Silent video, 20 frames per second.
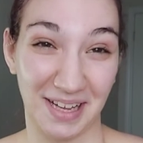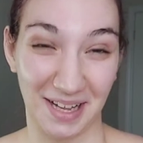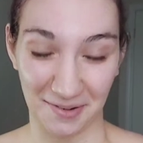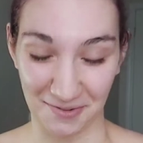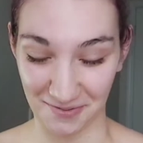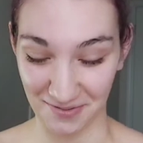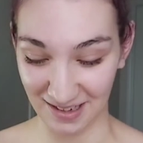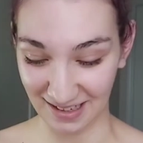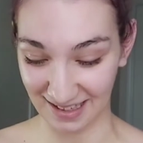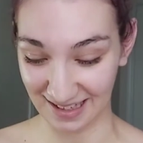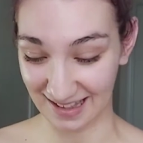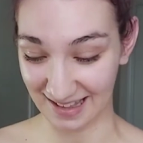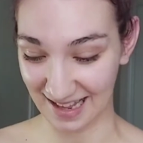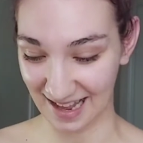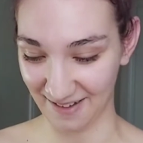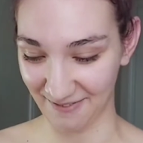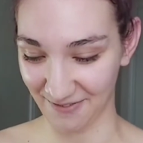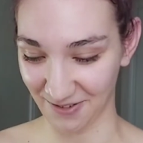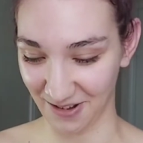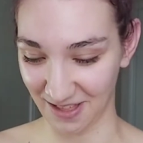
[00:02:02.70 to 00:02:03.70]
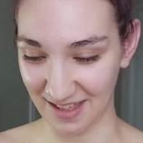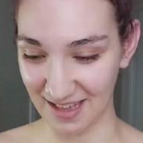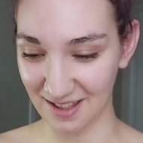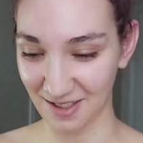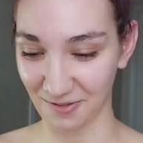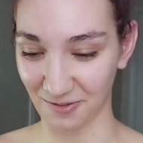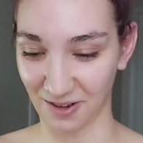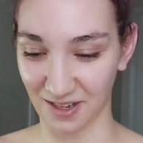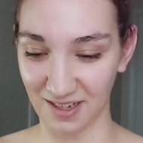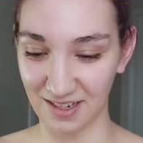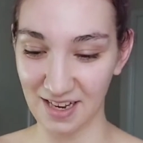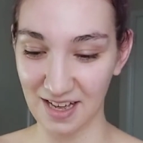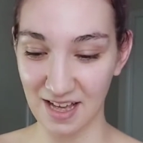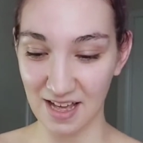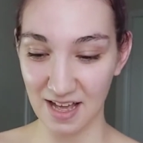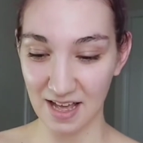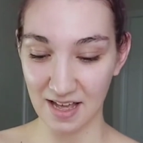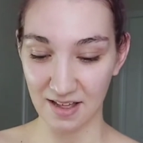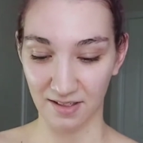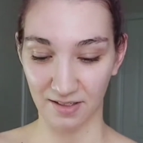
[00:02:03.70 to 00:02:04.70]
can really say for this one.
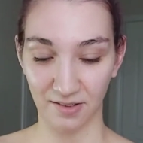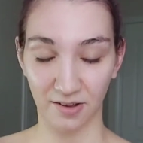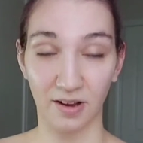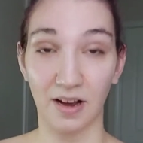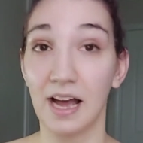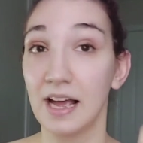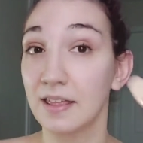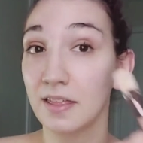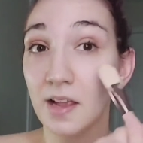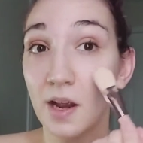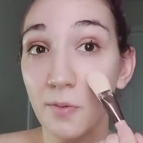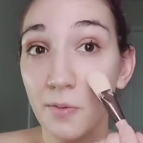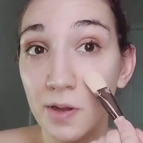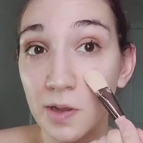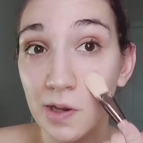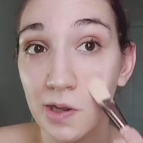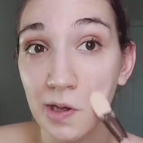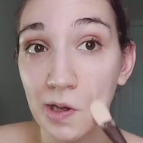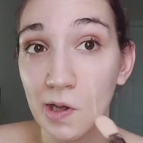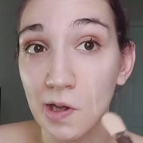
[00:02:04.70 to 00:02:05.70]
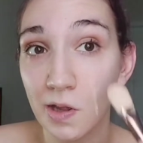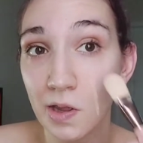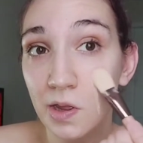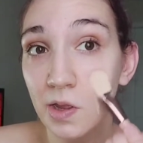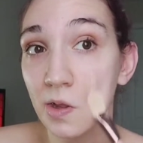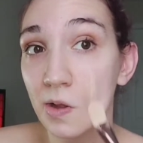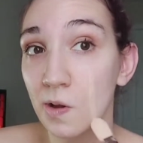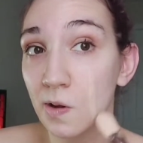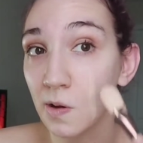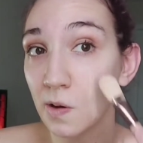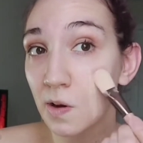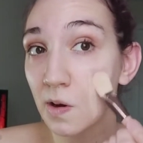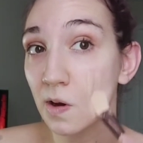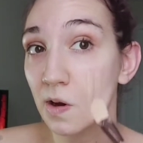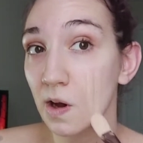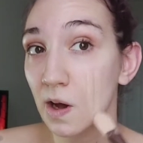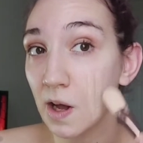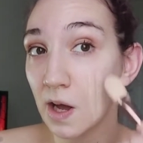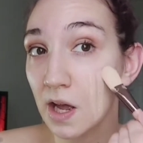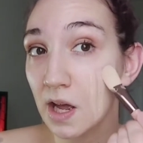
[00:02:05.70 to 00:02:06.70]
So I start with this.
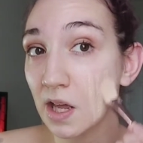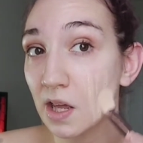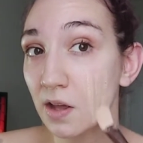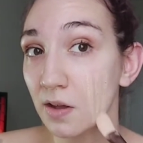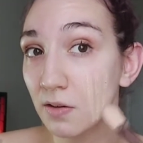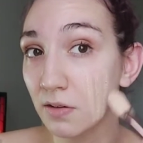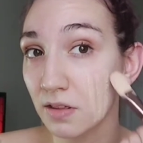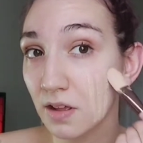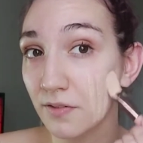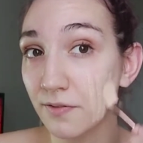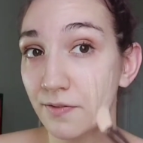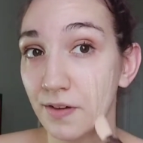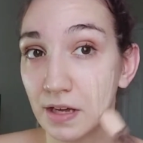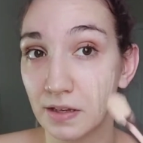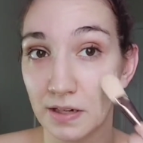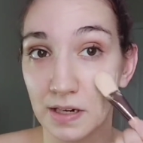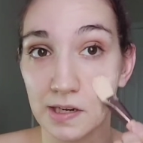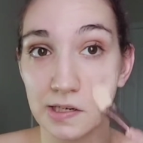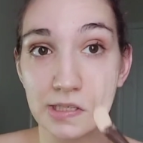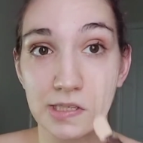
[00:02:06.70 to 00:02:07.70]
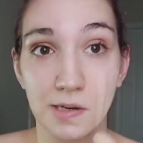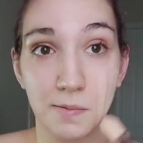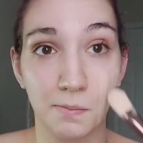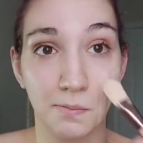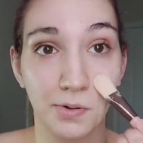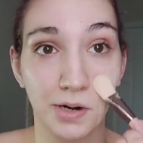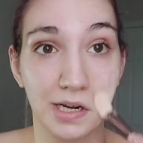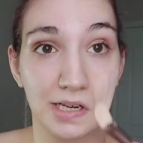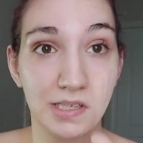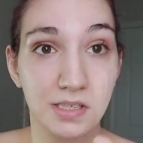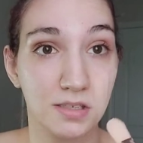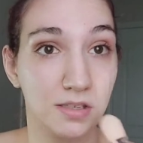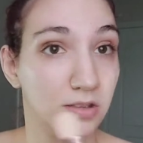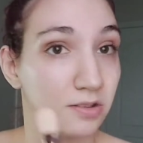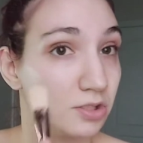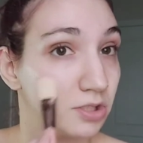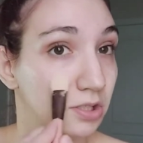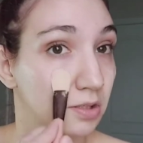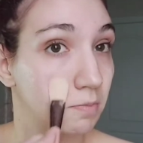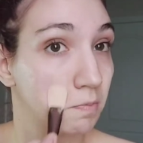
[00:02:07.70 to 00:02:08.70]
I use a foundation brush to
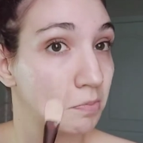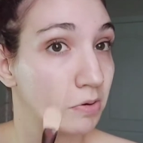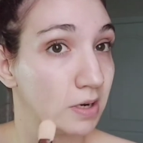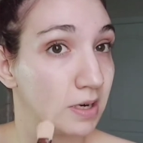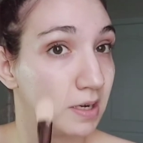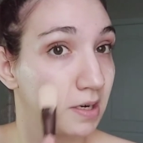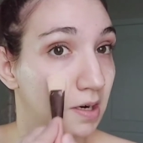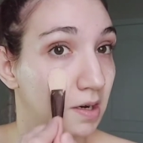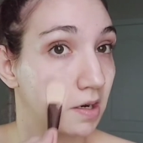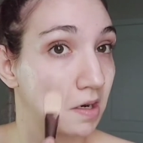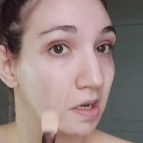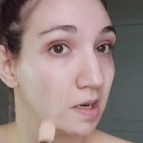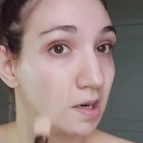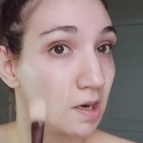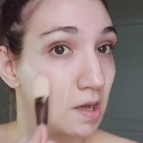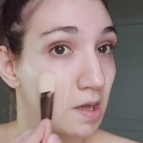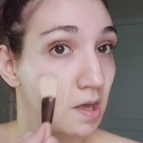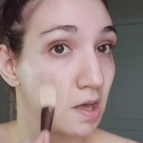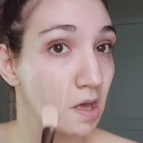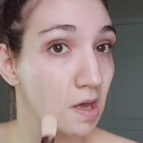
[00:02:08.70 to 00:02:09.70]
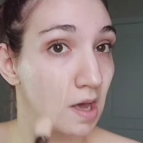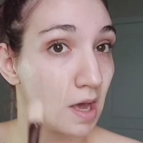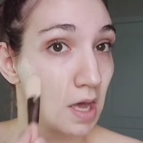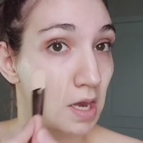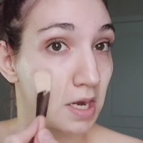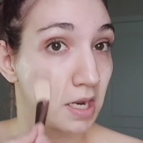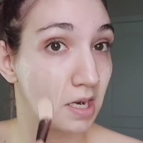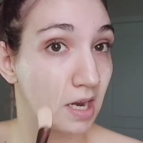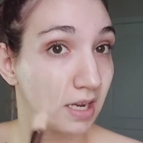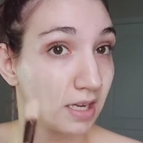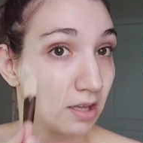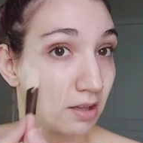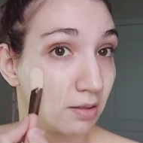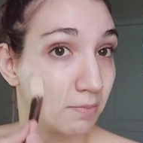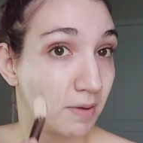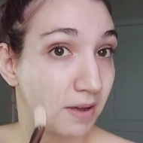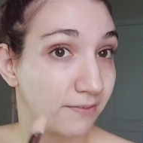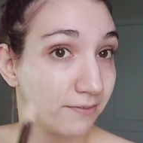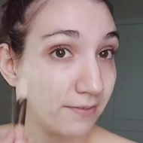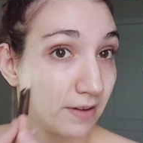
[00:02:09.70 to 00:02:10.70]
just put it on, and then I use
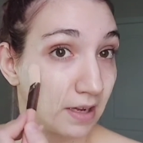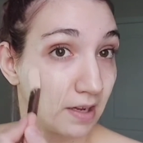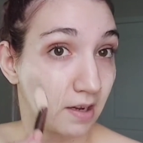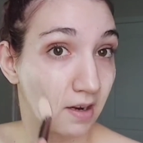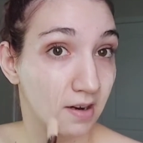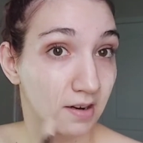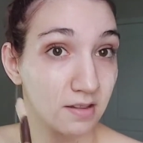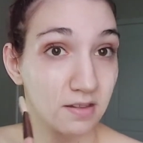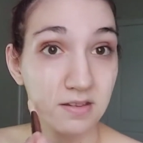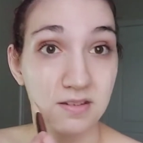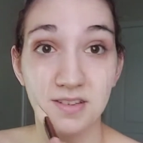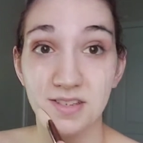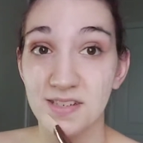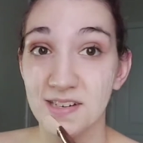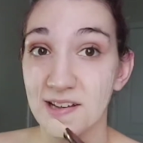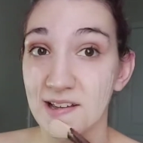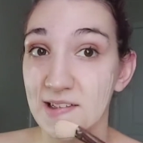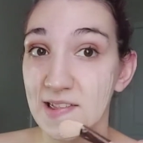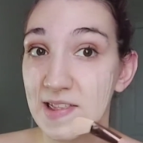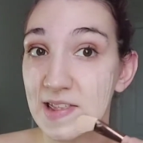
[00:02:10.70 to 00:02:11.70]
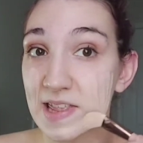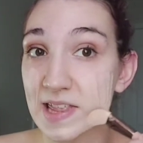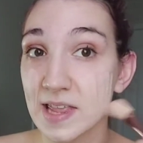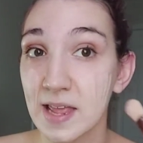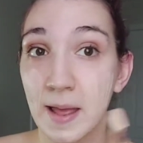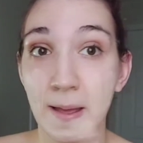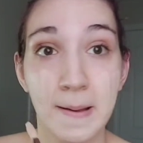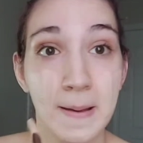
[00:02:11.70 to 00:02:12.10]
my fingers to just